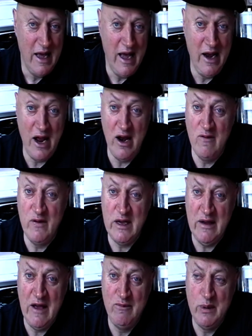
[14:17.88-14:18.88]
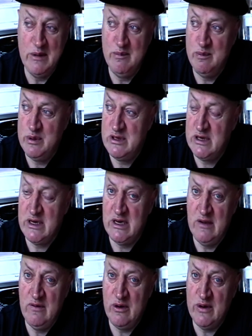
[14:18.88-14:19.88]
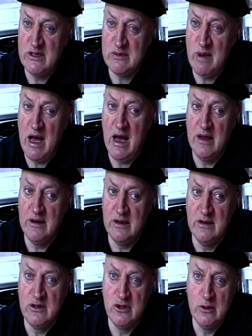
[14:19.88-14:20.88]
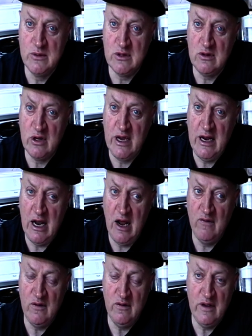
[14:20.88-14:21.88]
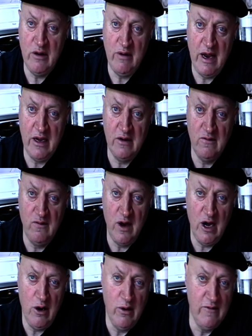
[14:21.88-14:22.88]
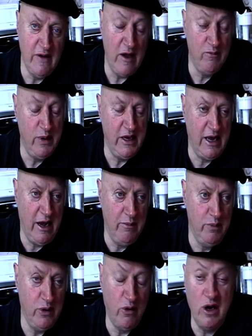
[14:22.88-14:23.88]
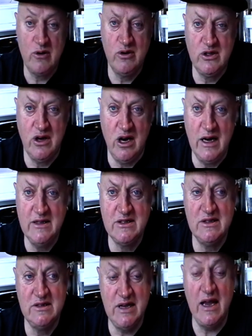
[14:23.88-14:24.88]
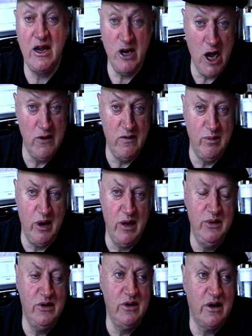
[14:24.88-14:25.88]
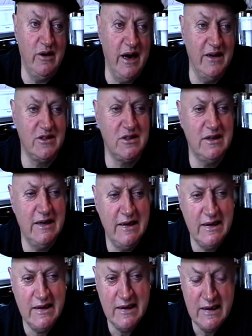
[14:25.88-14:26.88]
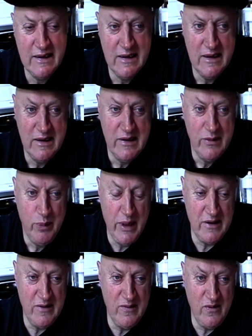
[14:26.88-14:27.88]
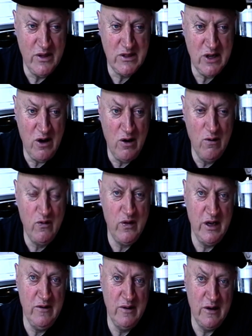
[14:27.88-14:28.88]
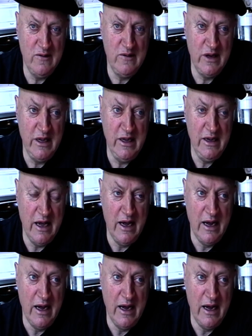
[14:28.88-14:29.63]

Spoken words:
And I don't think they've been particularly very smart in terms of looking after their rank and file, and they've become bureaucratised, taken over by bureaucrats. But this whole thing that the